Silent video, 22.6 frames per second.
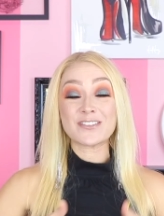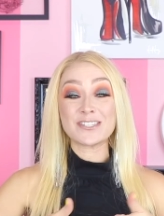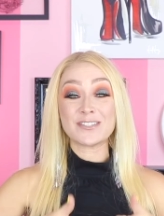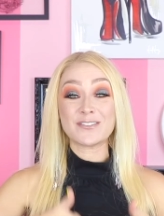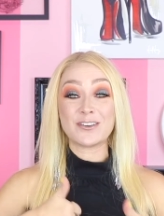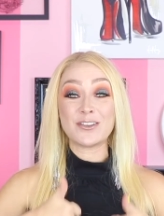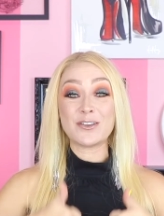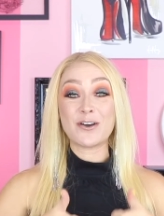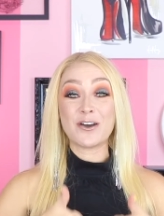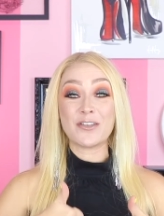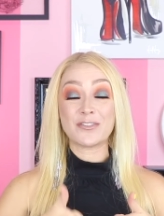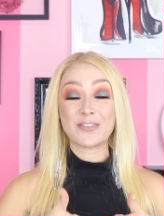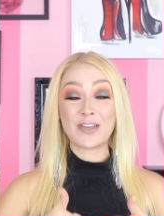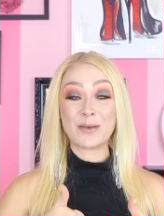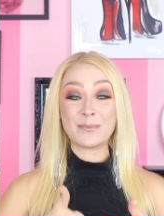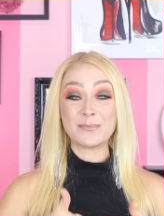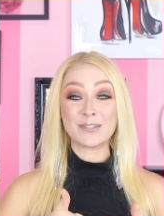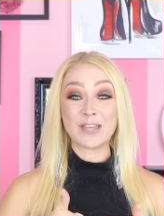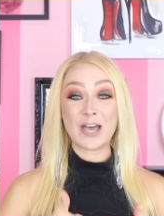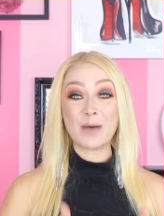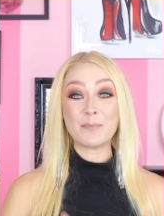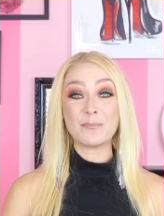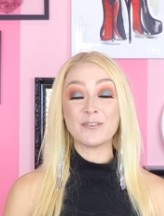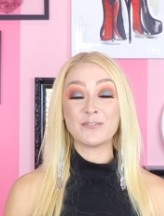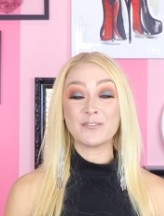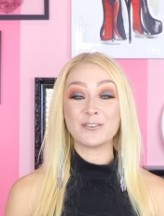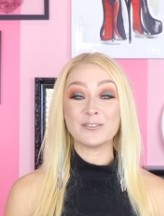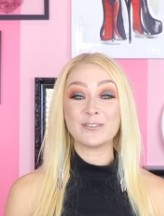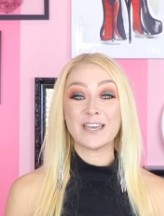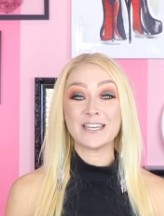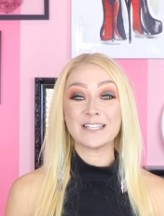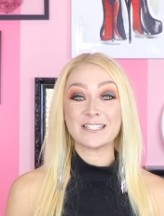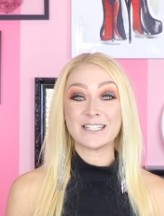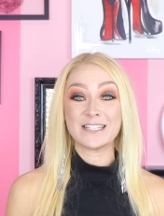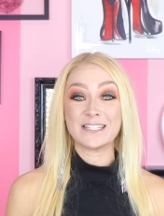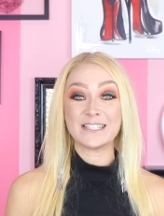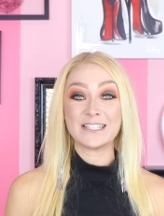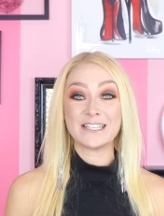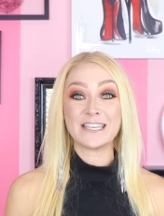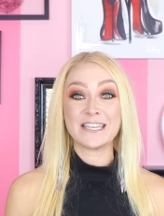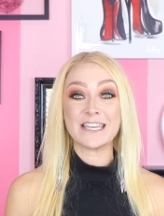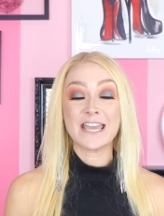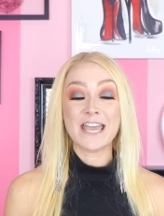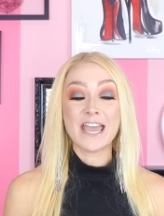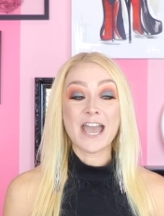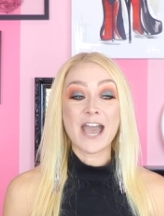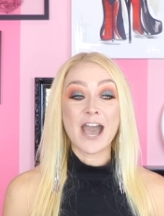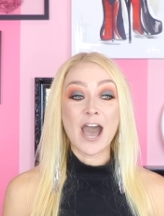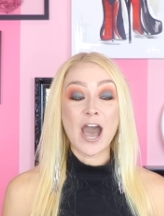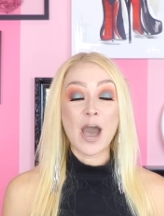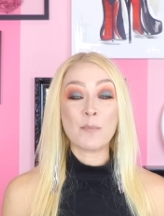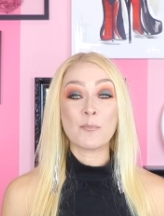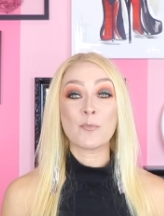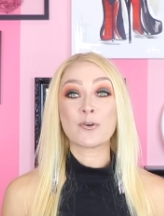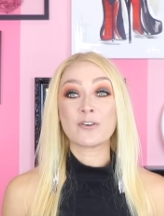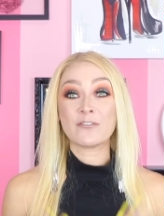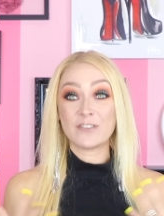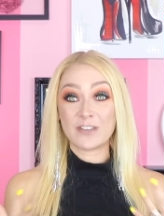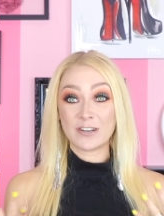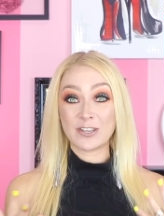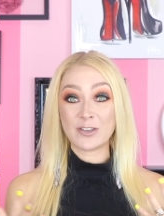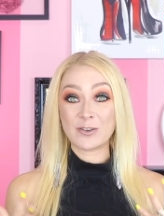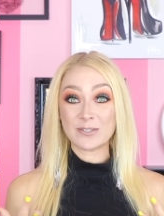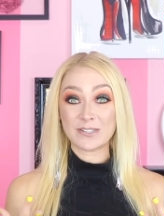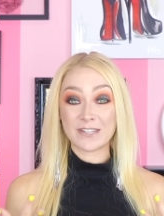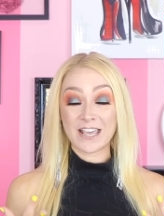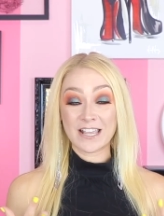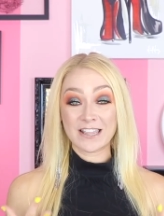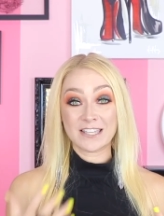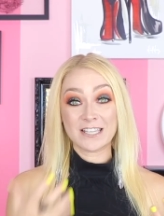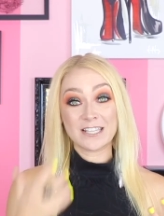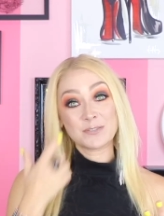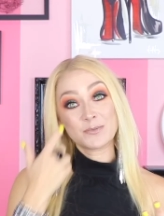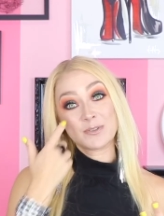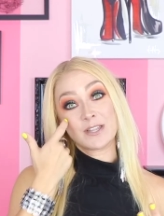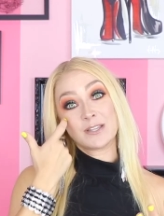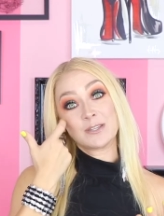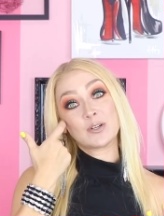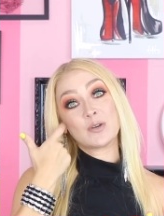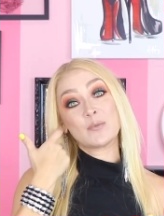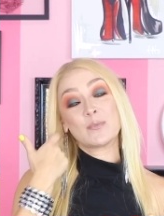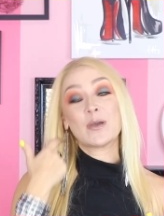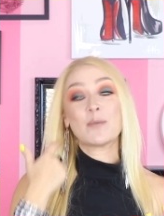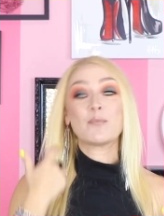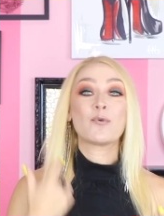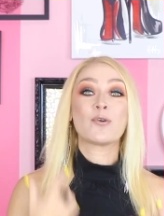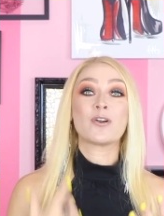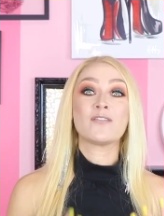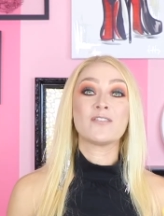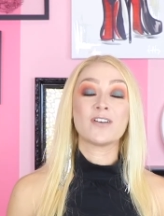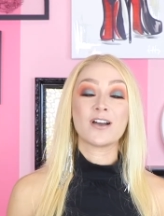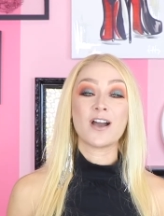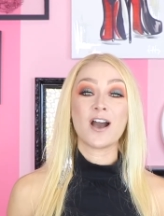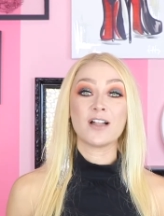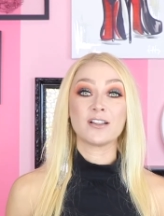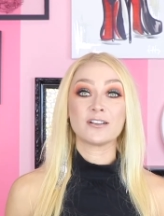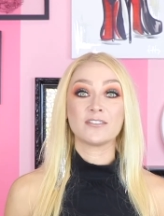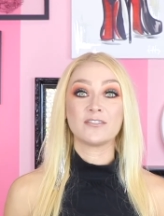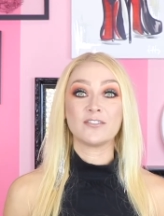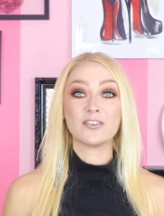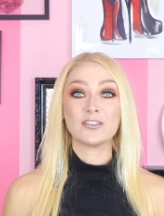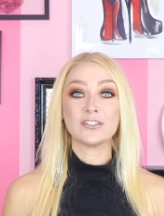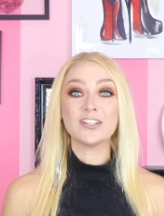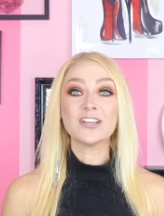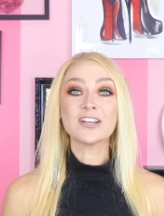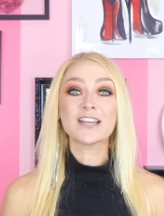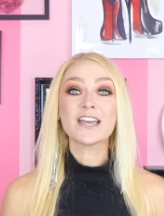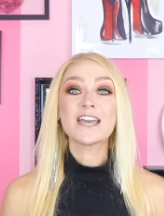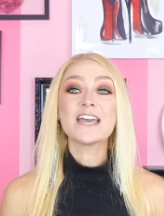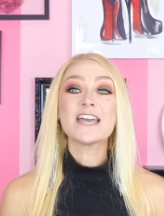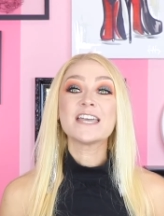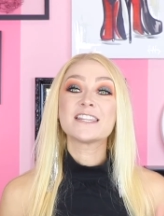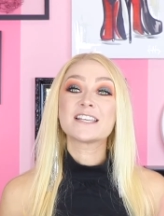this video a thumbs up if you'd like to see um, more videos like this with a little bit more of a colorful look.